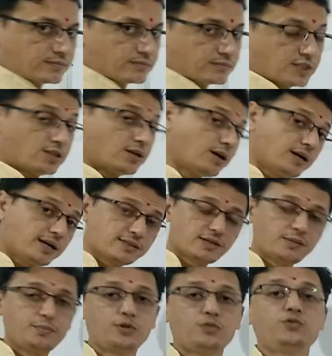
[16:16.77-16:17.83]
The third
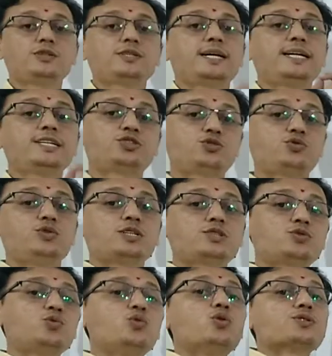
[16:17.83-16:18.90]
example was
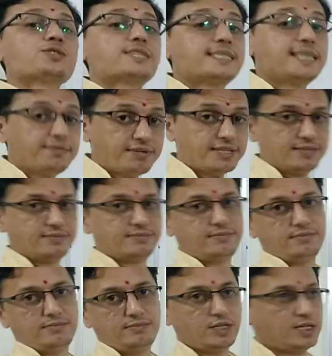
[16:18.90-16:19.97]
H2S2O7,
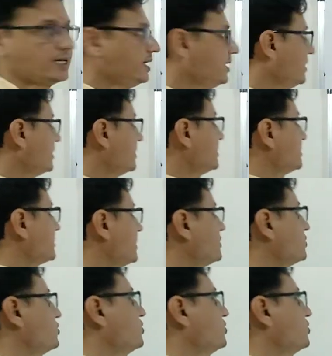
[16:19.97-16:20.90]
but here it is